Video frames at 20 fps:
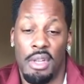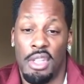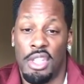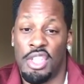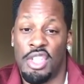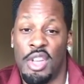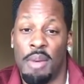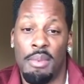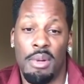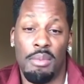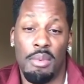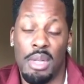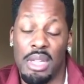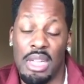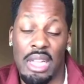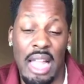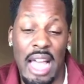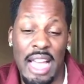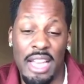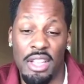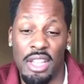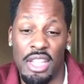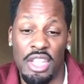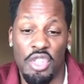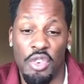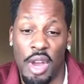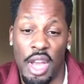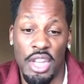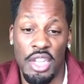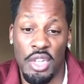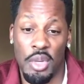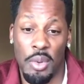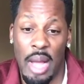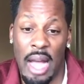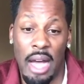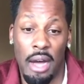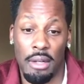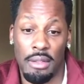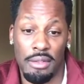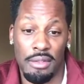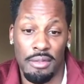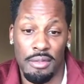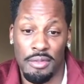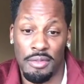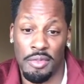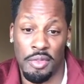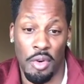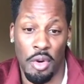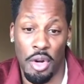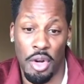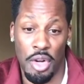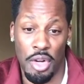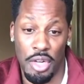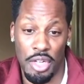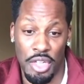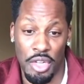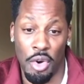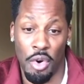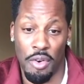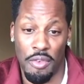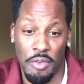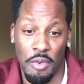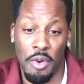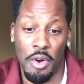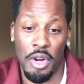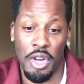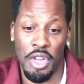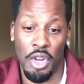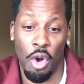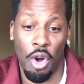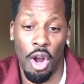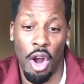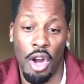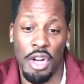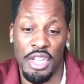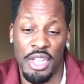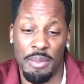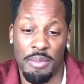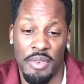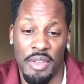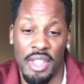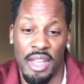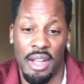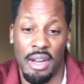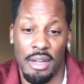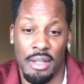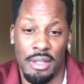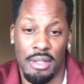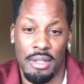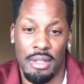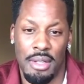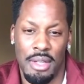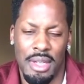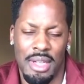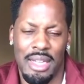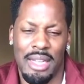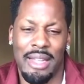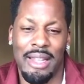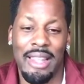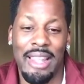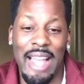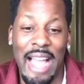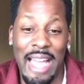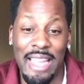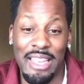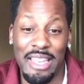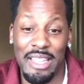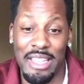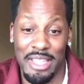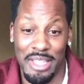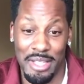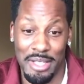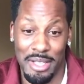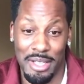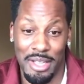someone would gladly trade you out for your hardship for theirs. Gladly